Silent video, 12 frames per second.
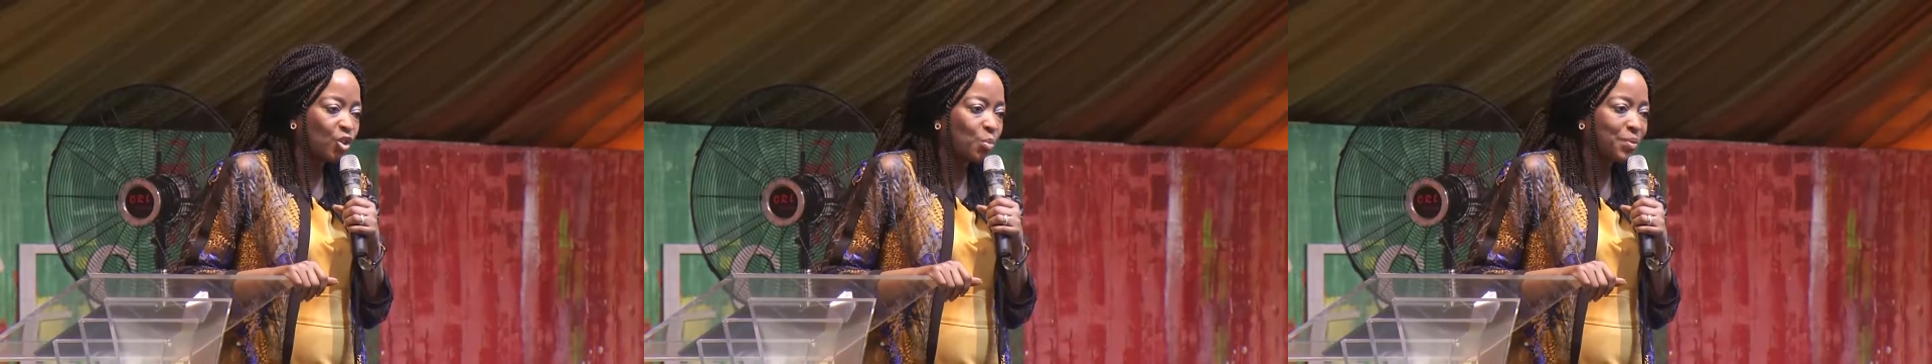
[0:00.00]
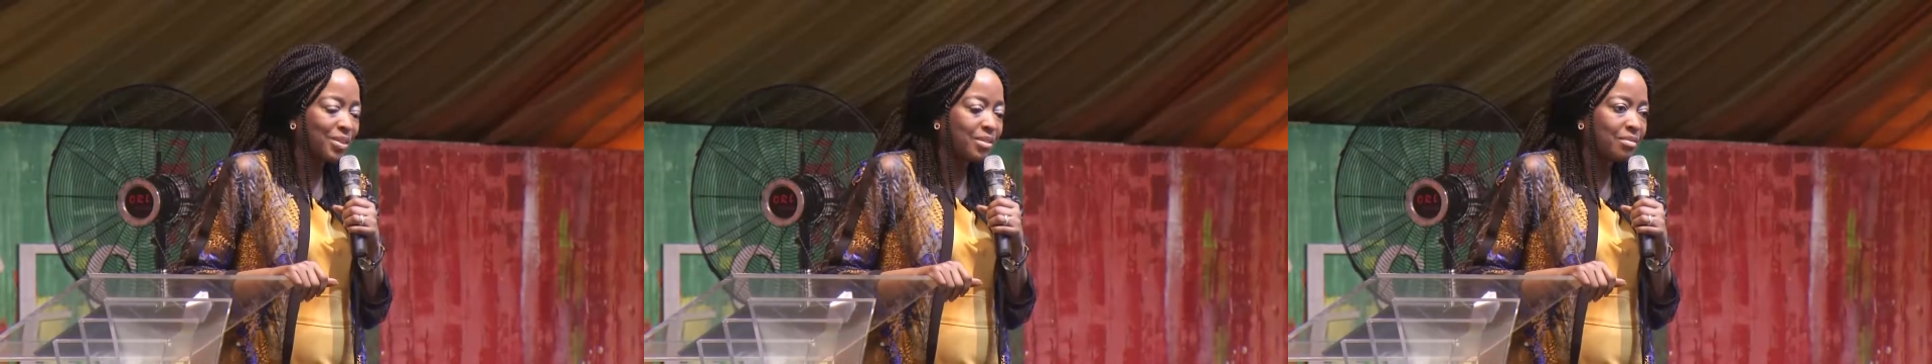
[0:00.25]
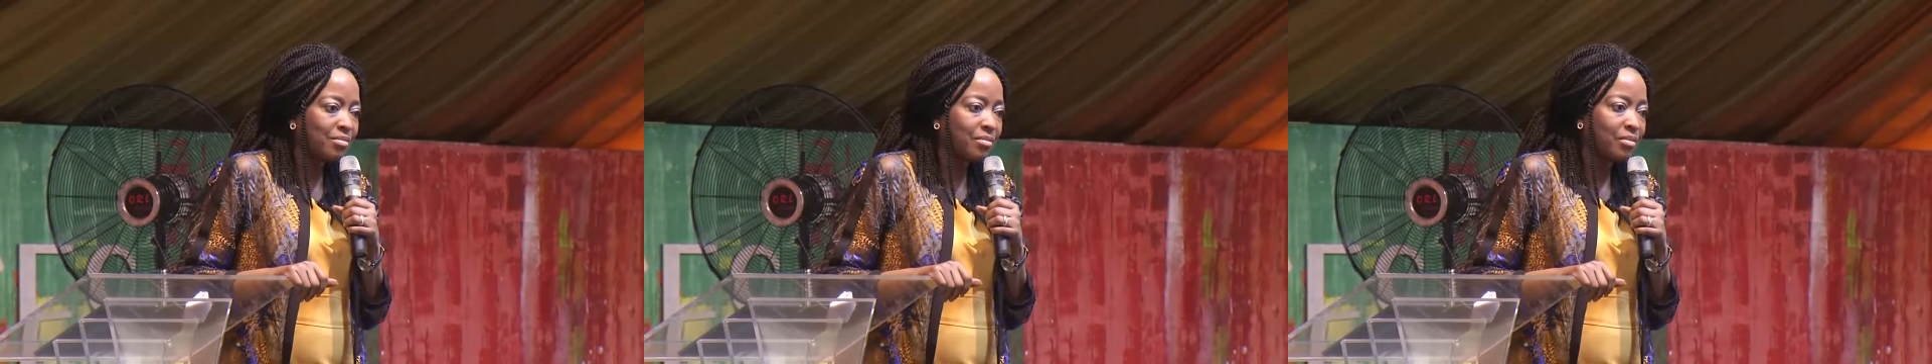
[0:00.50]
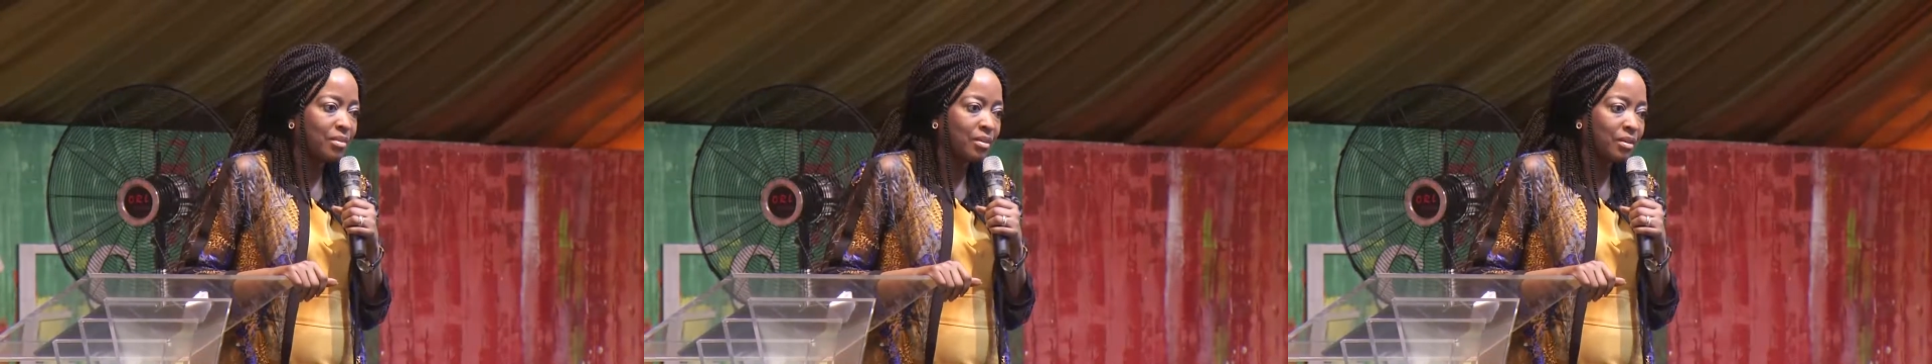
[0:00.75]
obese.
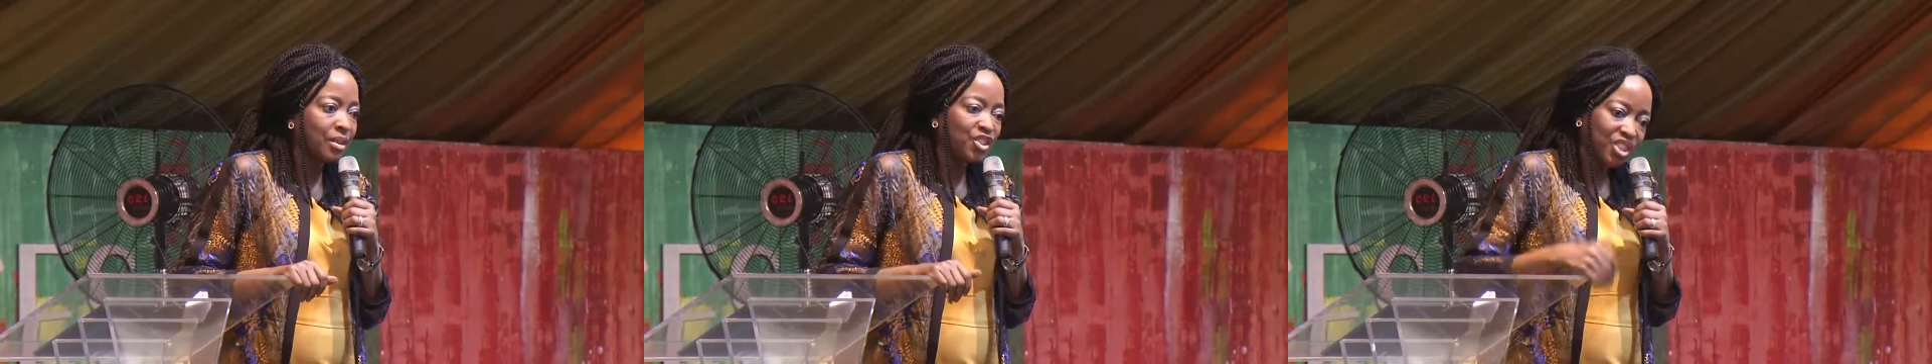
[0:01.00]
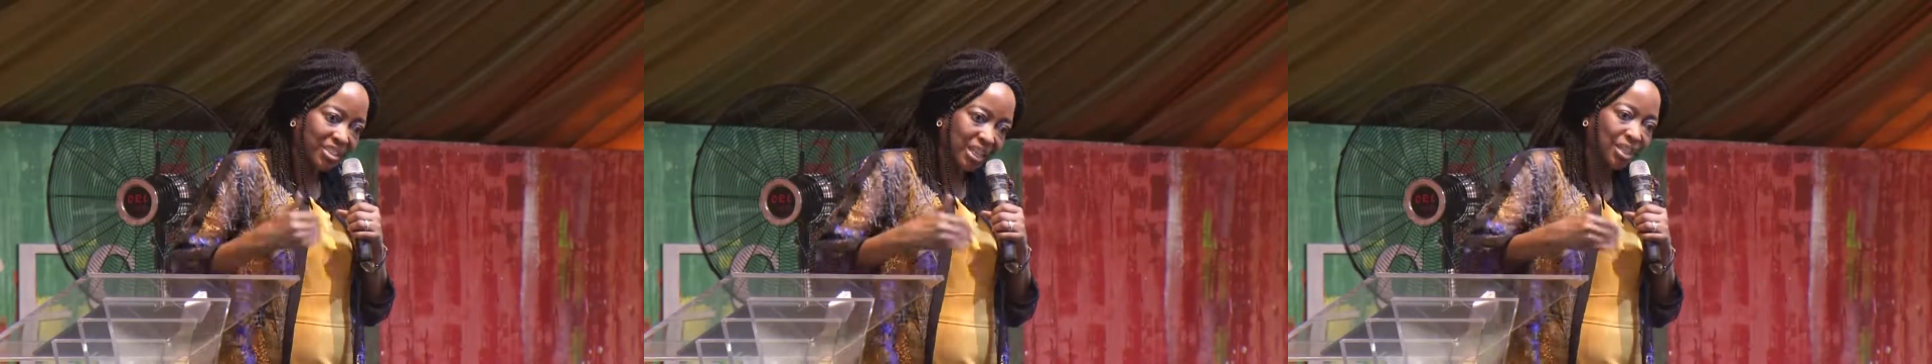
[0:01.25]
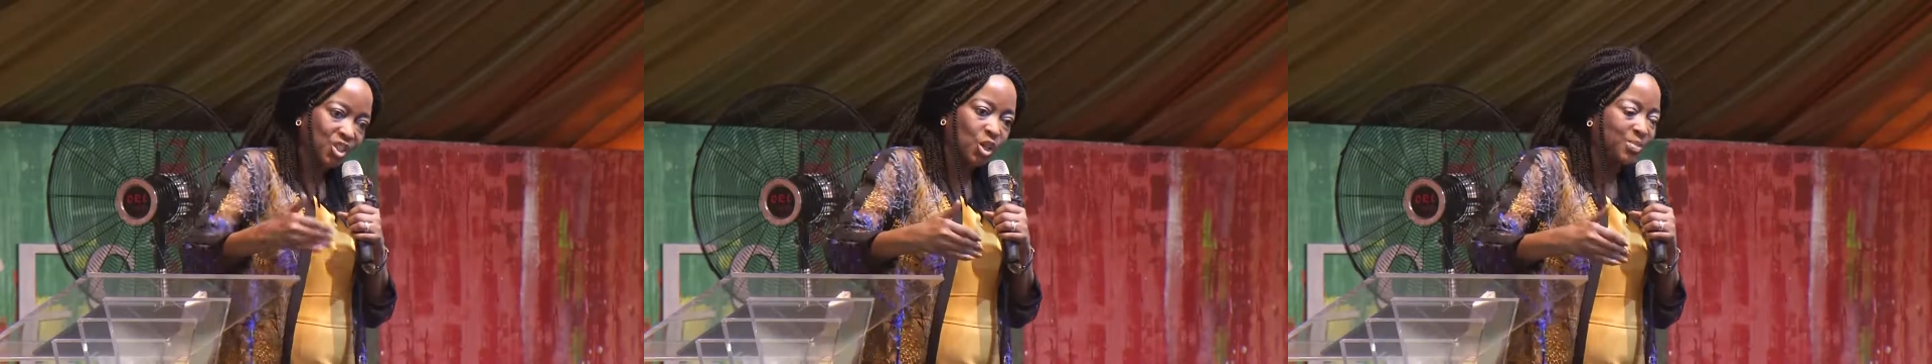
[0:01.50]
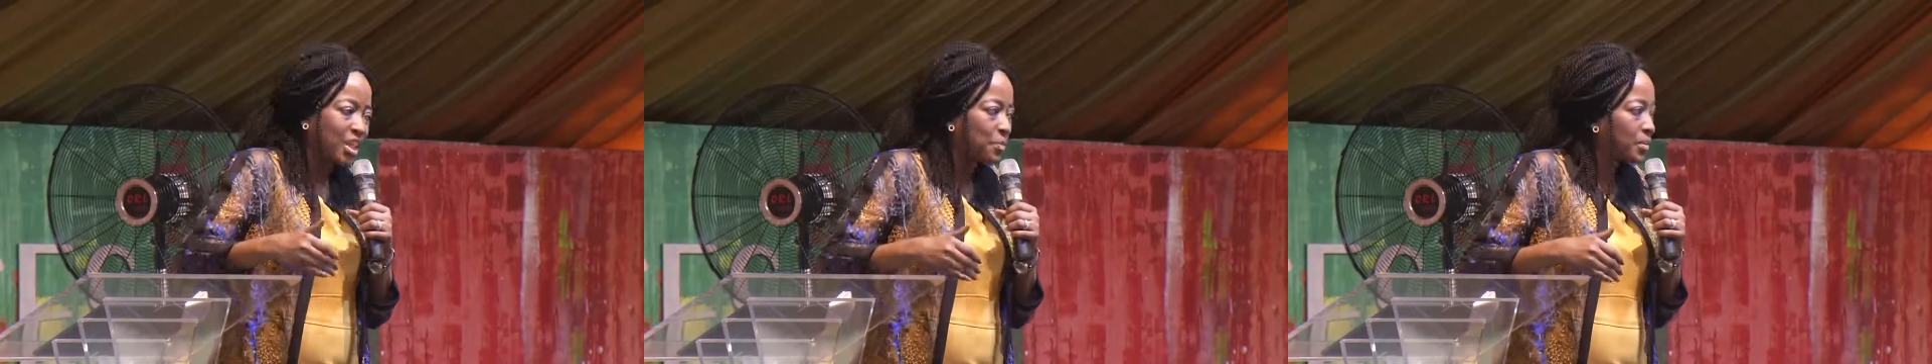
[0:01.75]
She's taking some
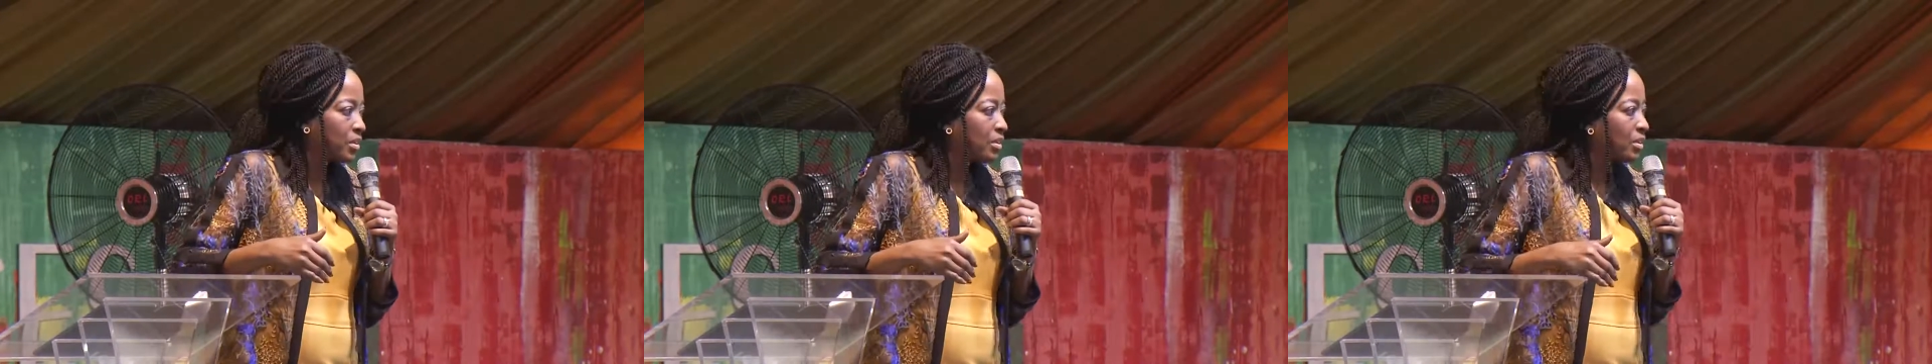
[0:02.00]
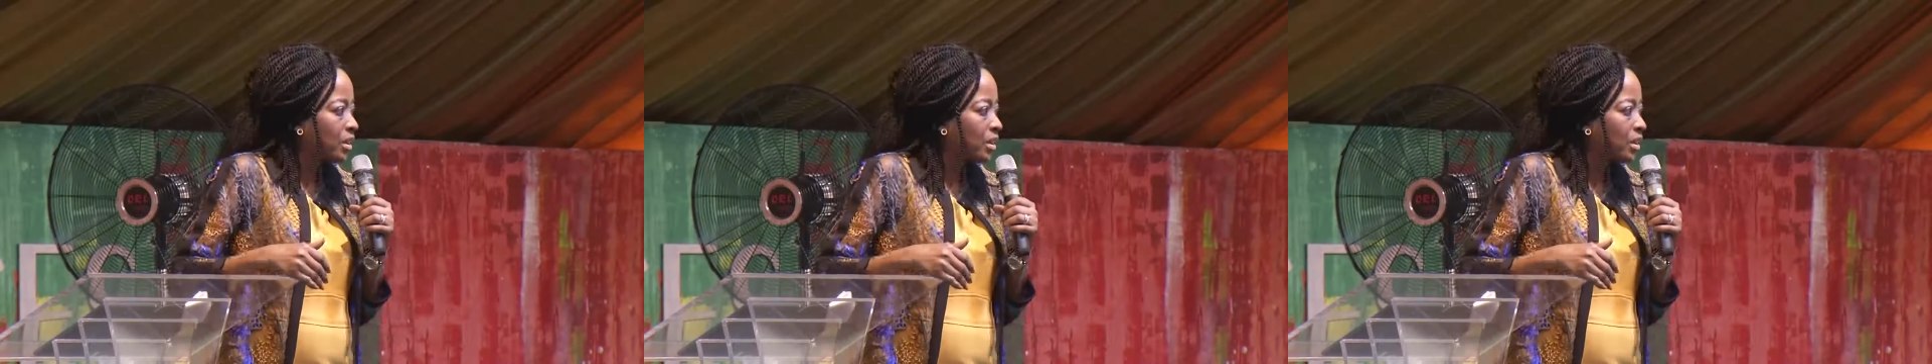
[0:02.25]
steps.